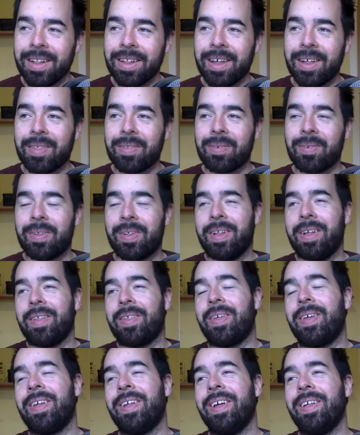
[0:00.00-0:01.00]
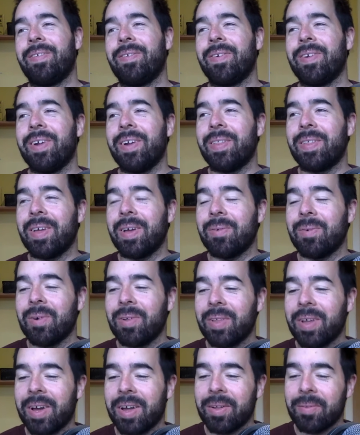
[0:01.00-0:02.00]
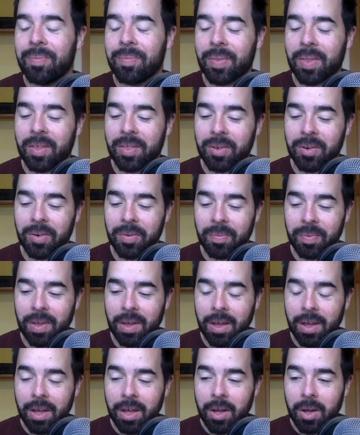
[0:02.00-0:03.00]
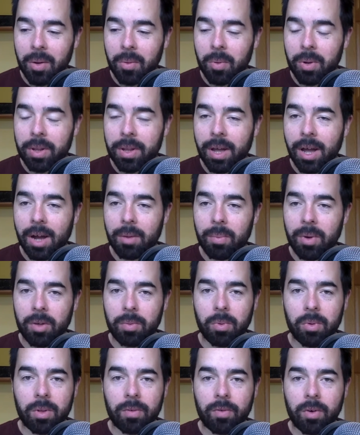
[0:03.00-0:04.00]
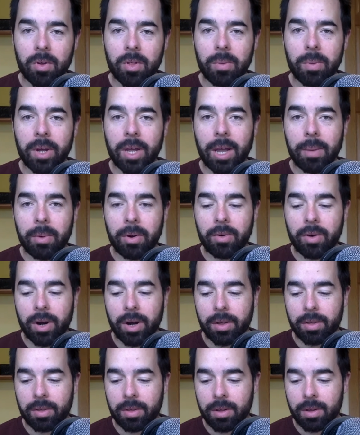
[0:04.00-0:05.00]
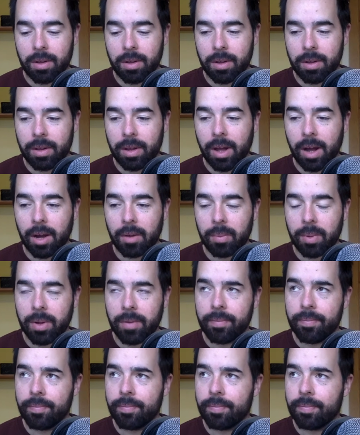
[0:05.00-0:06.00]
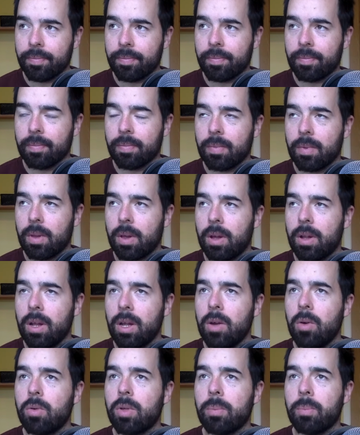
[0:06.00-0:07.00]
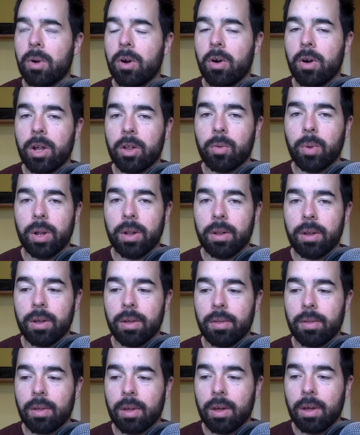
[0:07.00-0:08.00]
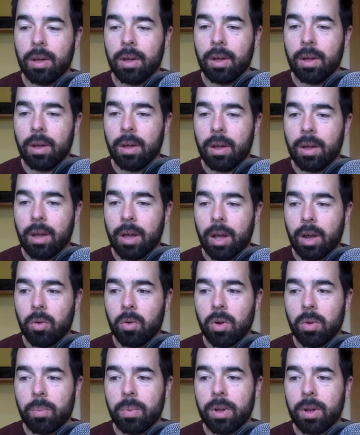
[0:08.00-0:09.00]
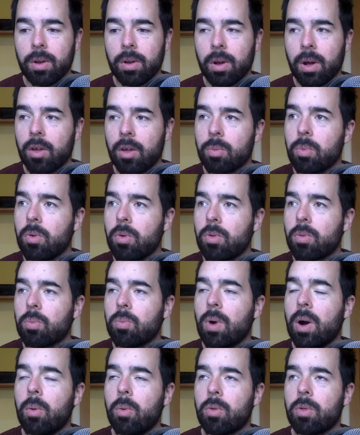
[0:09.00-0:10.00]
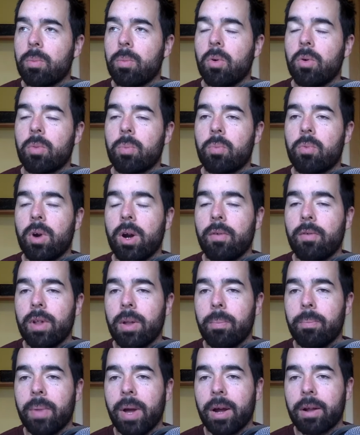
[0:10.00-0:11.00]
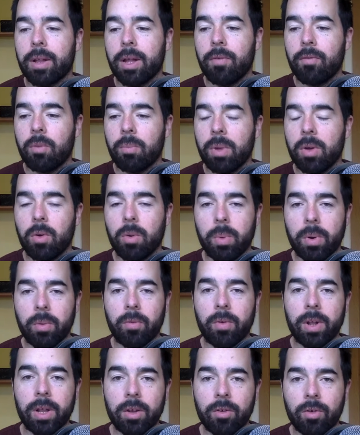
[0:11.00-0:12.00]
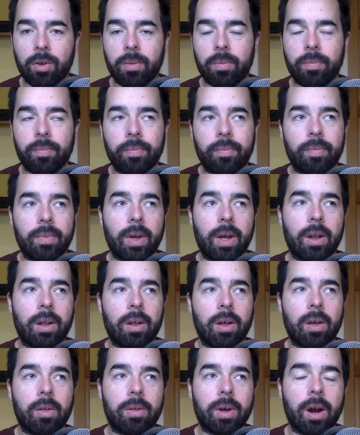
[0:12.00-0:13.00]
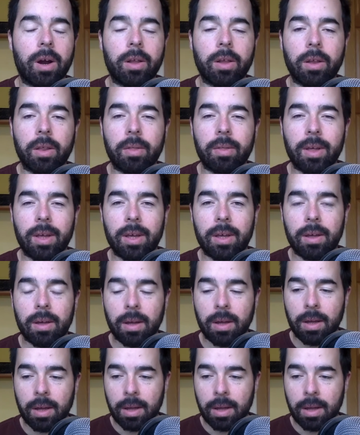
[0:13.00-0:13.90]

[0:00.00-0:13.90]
That's what I'd say about that. So with dogma, I suppose the first time I came across dogma, I think it was in my early 20s, and it would have been, I suppose, what was the most prevalent back then for me would have been religion, that I started to see.